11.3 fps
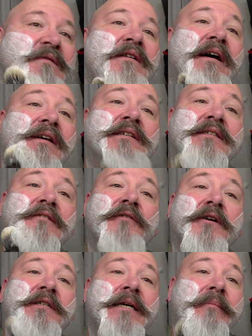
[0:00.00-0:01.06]
Now, this is the
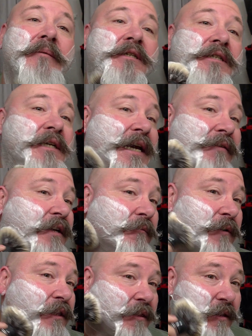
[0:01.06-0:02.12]
first time I'm shaving
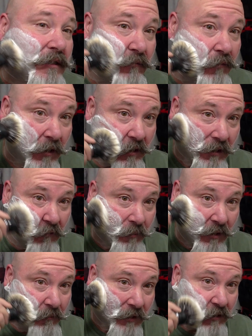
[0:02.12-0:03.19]
with this version of
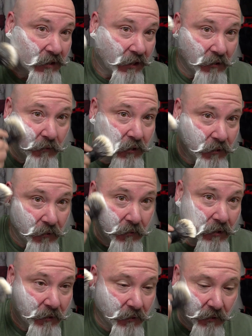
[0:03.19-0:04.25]
Pumpkin Sandalwood
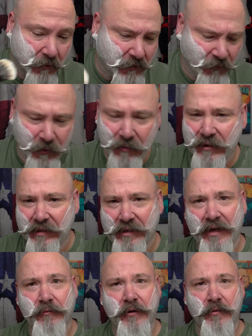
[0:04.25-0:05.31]
Oud, or it's Pumpkin
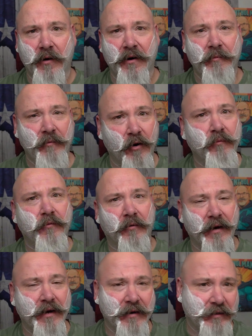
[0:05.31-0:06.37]
Sandalwood Noir. Hopeful,
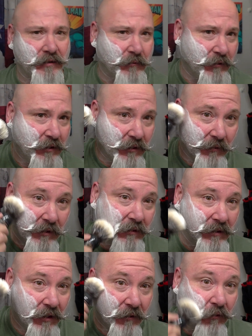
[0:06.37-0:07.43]
right? I just wish there was
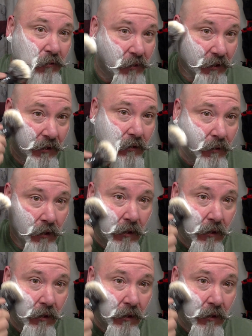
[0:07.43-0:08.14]
a ton of oud in it.